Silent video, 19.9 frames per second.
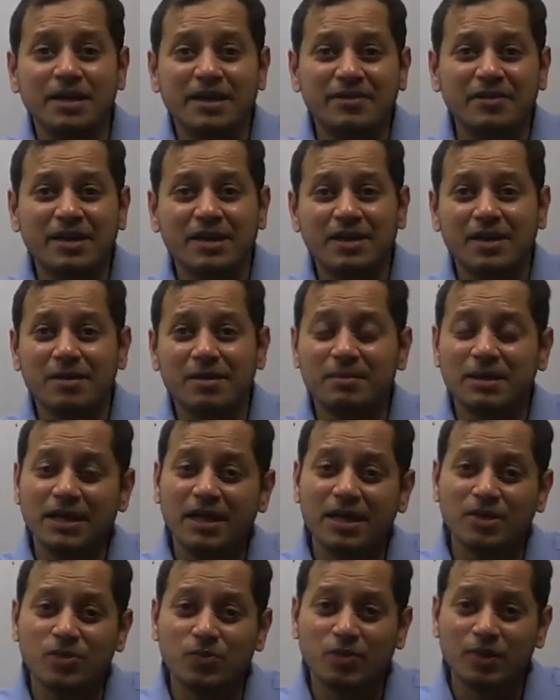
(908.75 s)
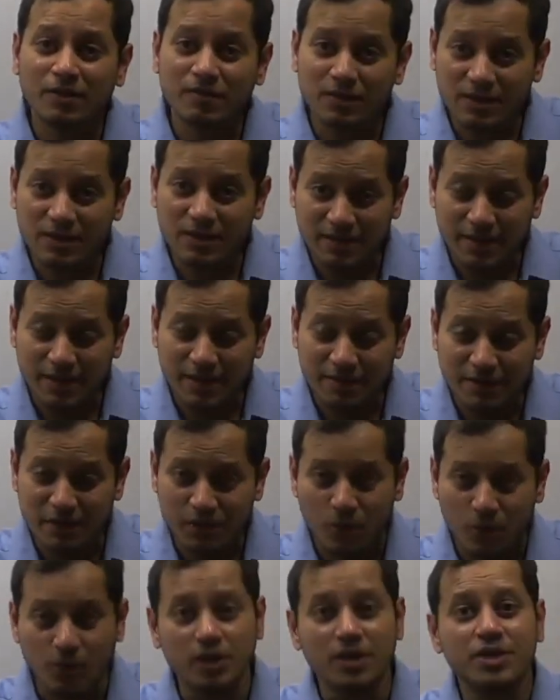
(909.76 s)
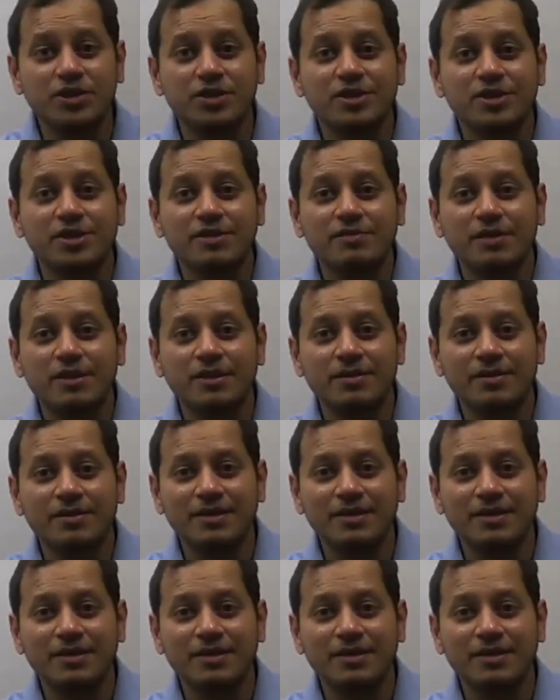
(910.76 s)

river Narmada is one of the seven holiest river.